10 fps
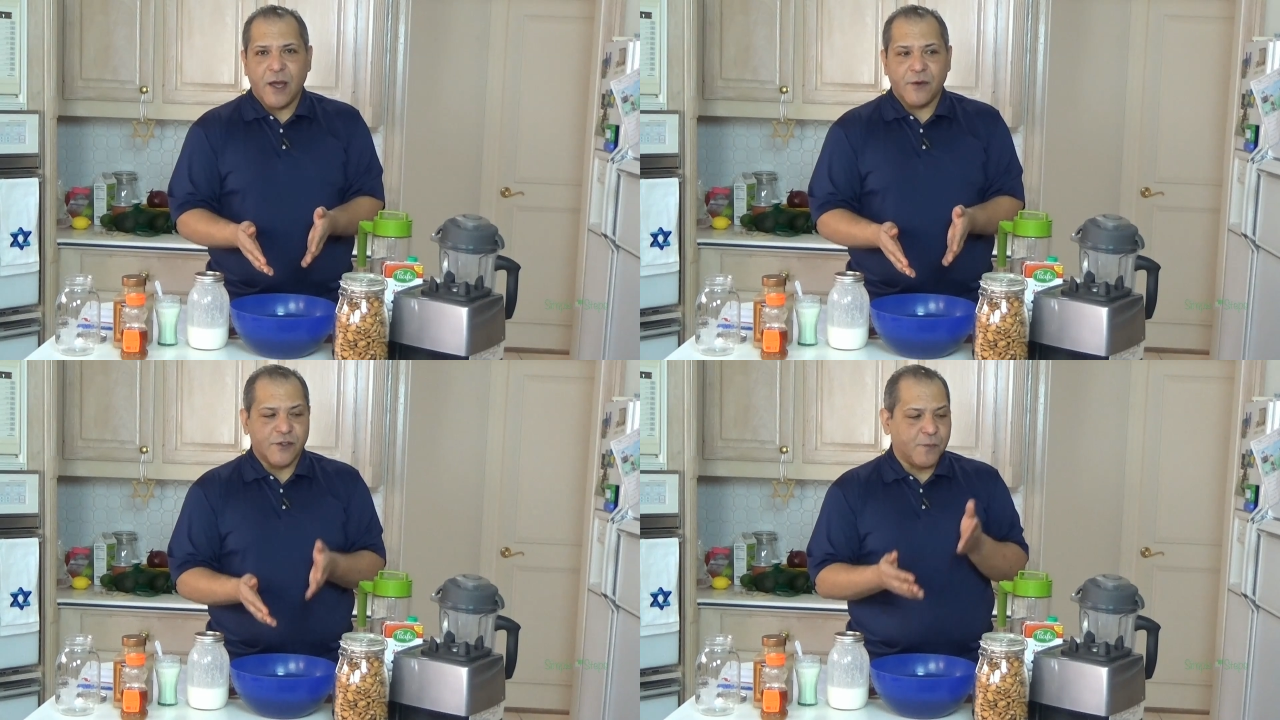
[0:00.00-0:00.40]

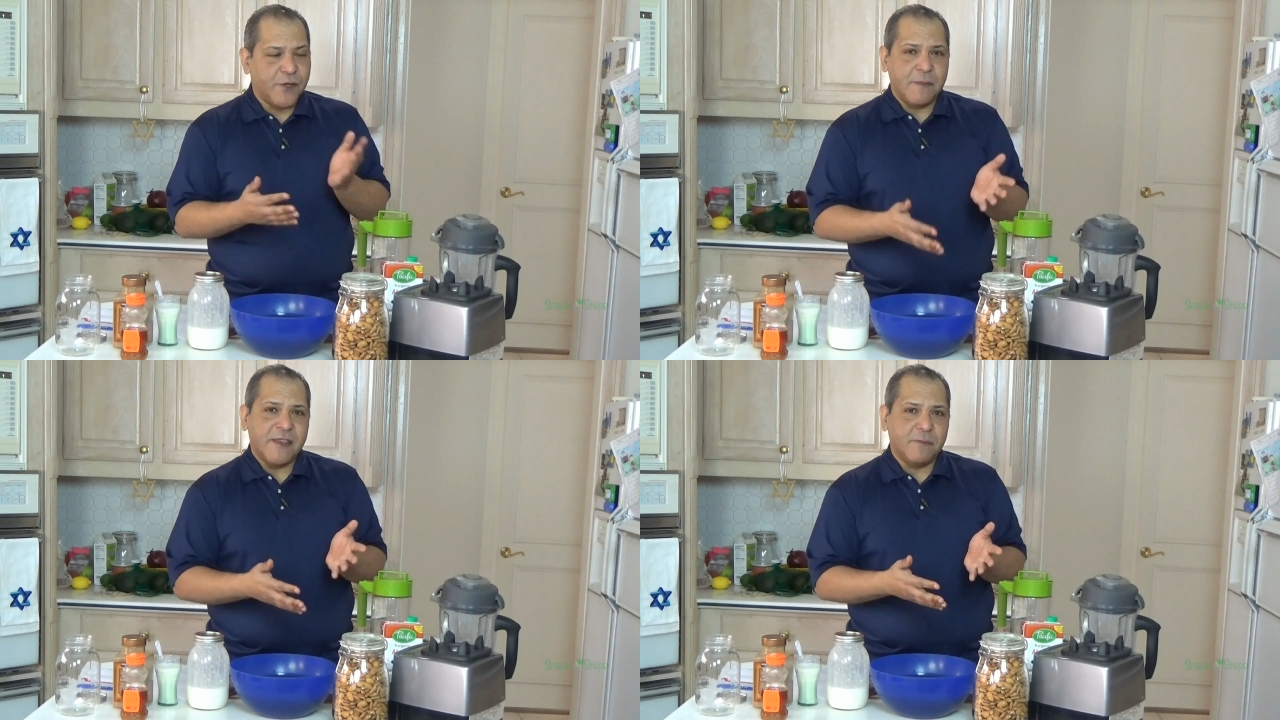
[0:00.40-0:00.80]
hours or
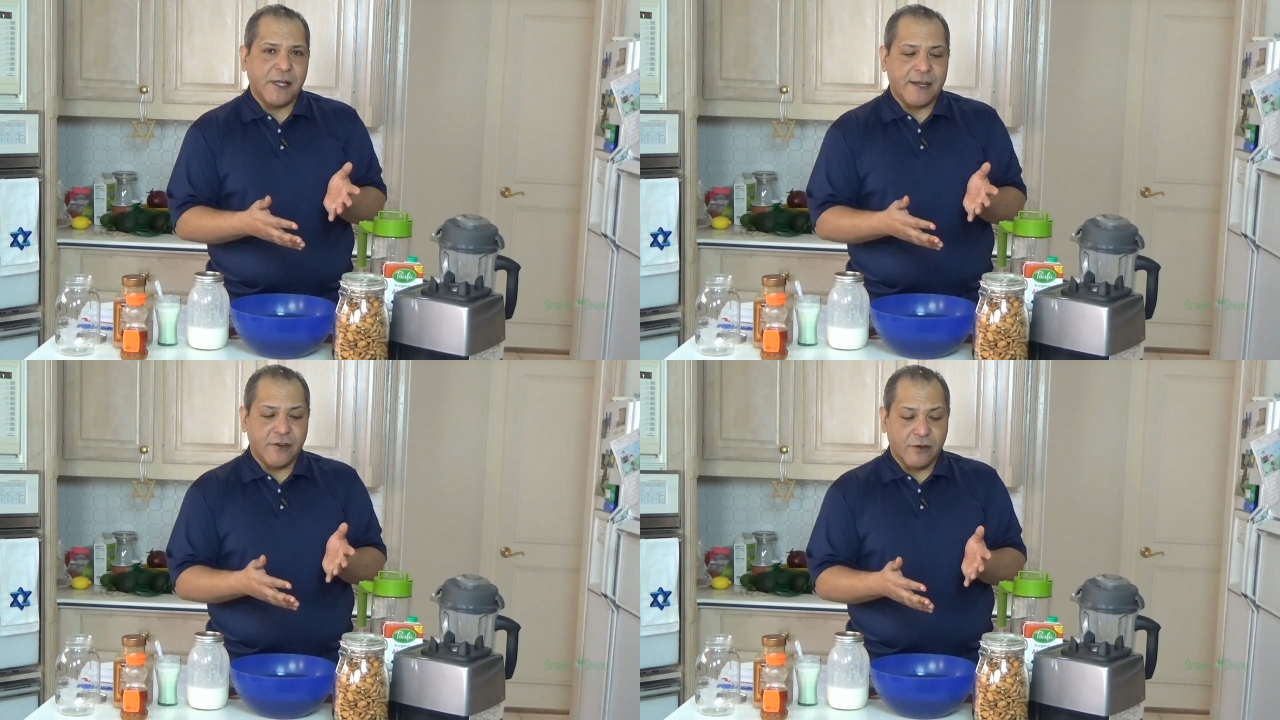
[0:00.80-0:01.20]
put them in the
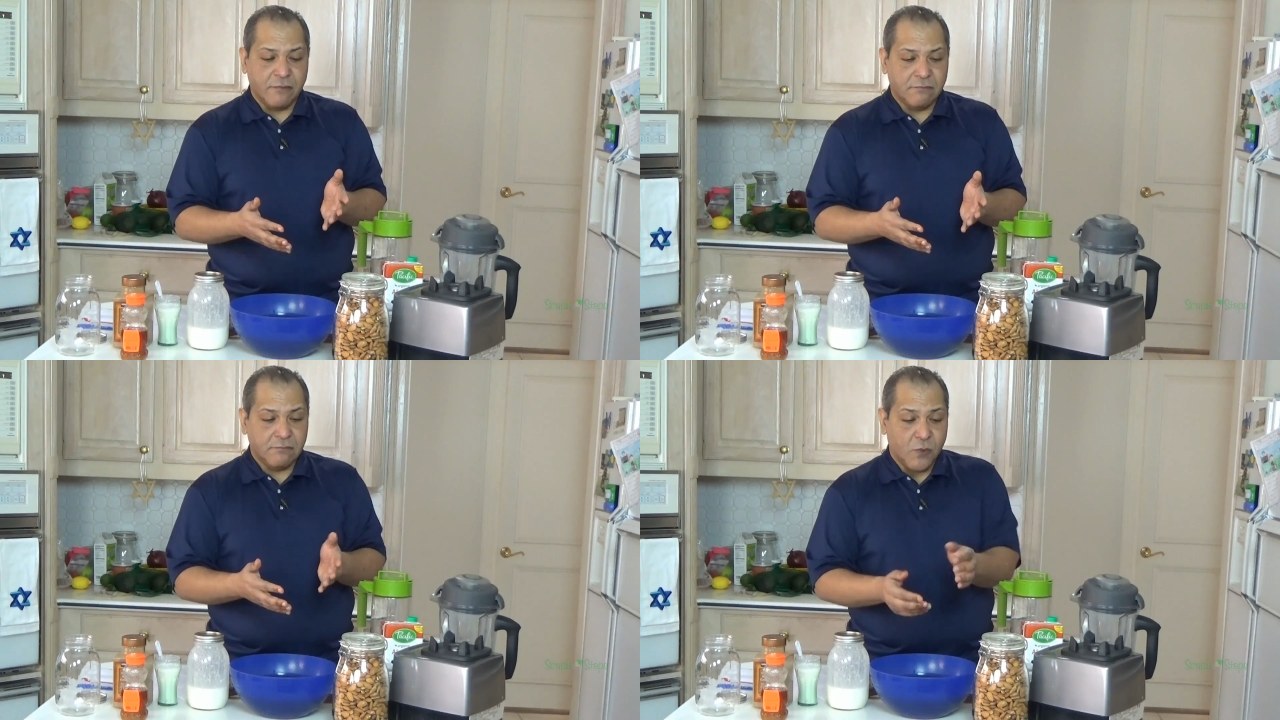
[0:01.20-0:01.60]

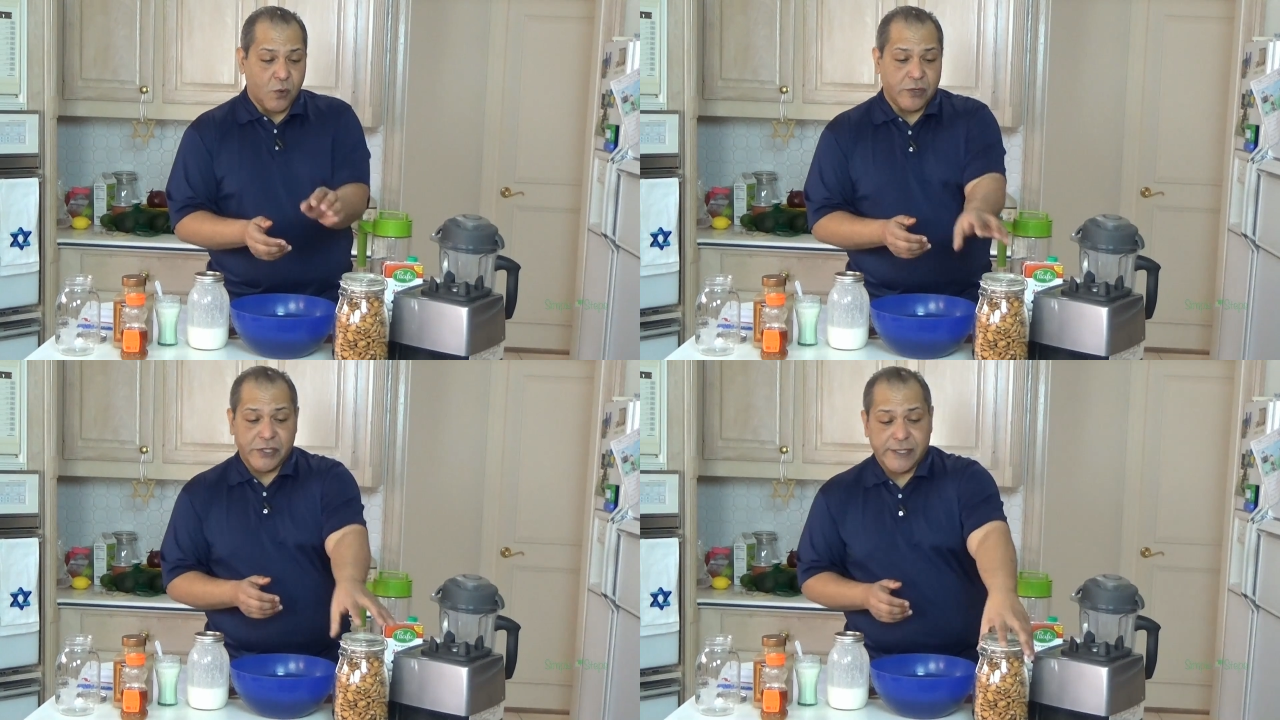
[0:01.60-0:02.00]
blender,
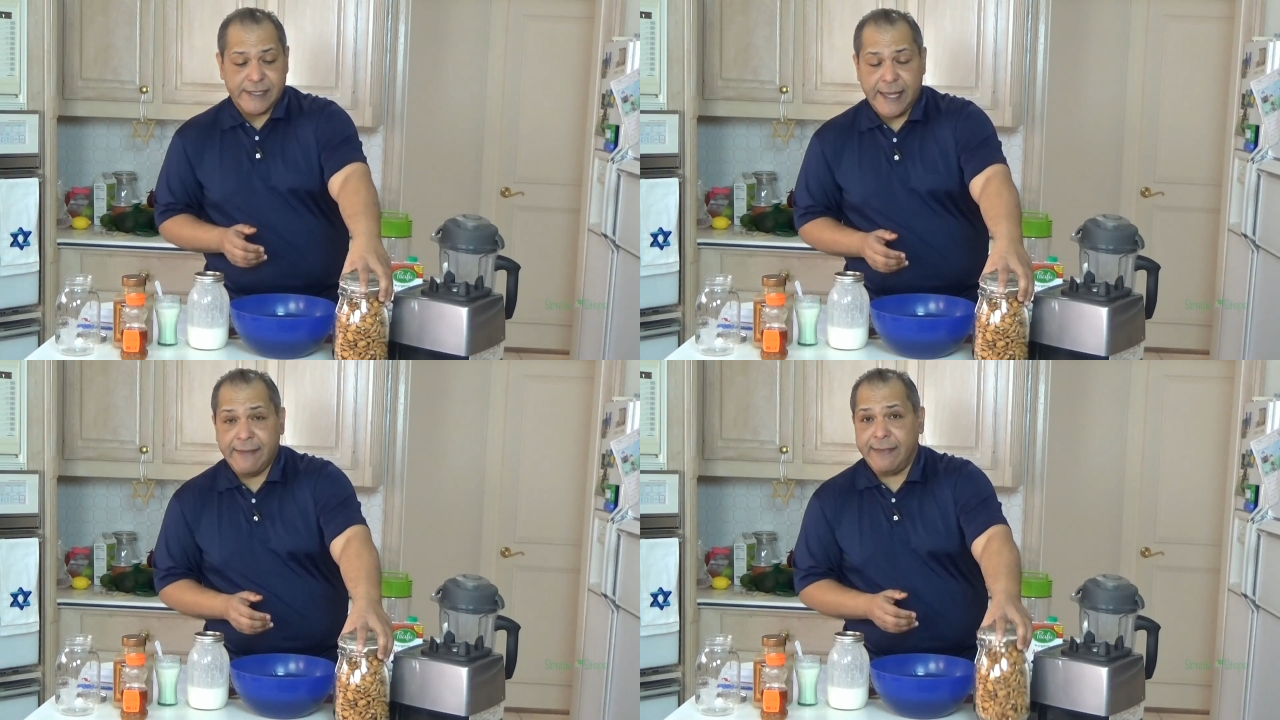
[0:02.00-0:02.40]
or
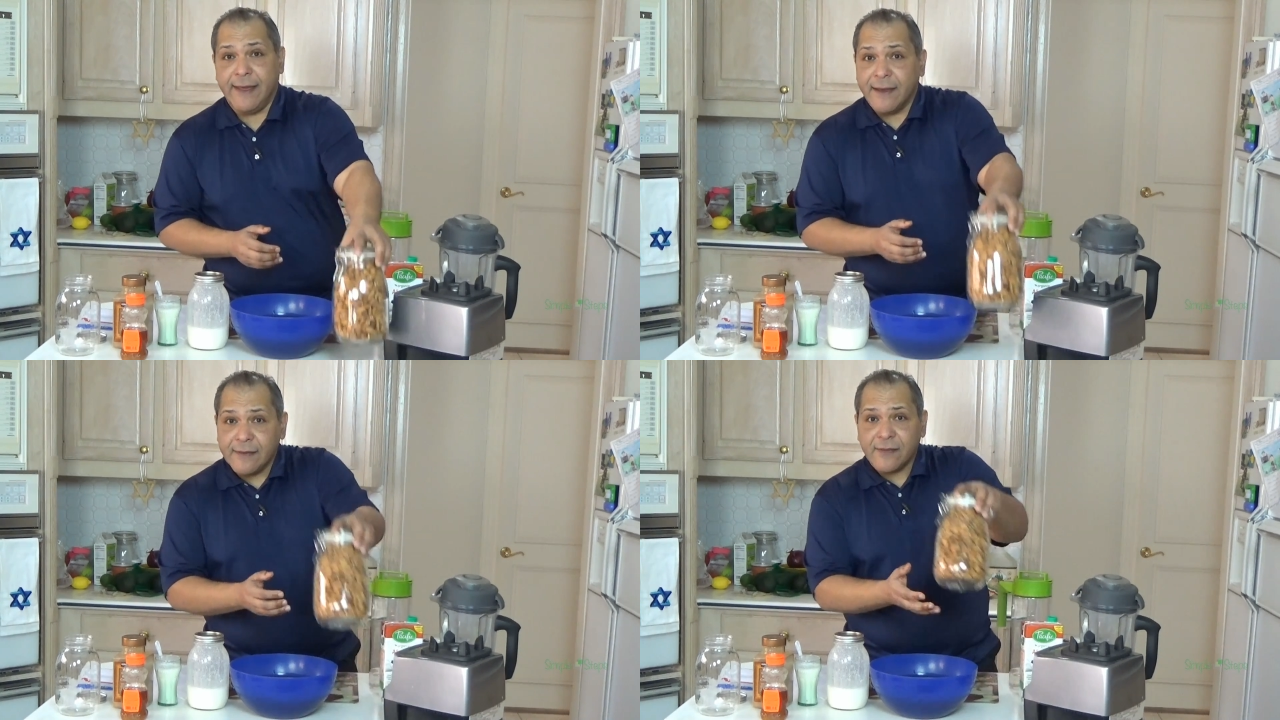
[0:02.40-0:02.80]
just take
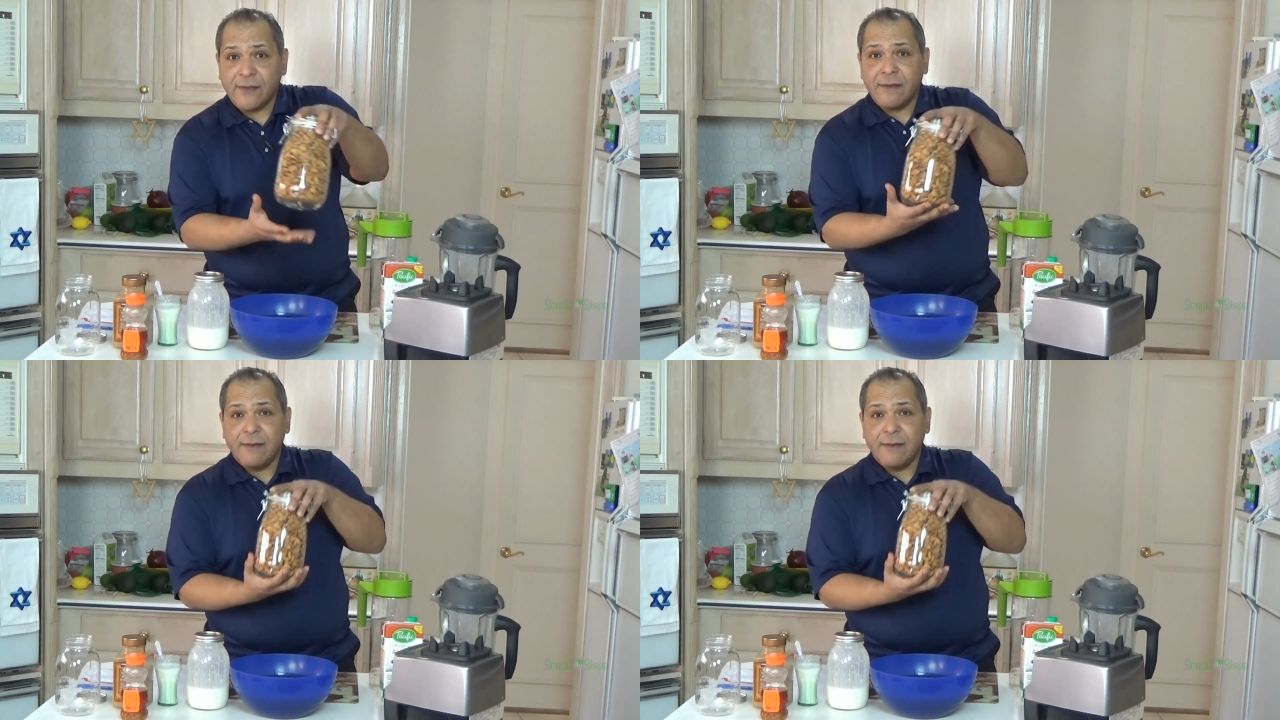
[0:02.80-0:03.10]
this